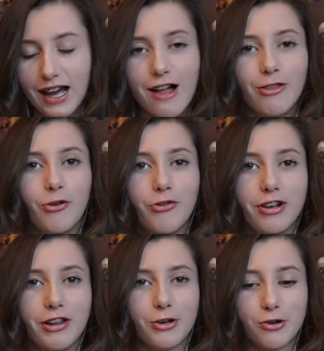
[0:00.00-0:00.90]
I love the
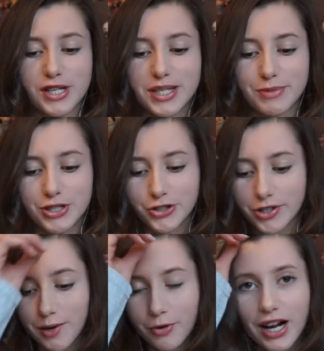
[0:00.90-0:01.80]
little Christmas
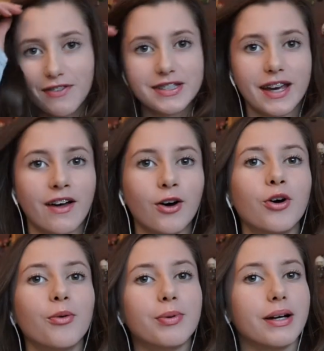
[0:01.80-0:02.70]
tree. I'm gonna have to get that
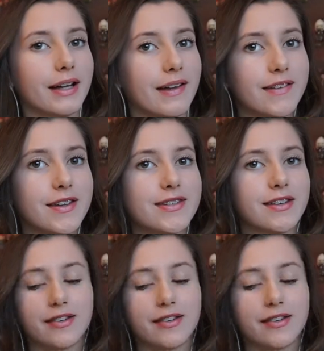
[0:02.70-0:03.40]
up again this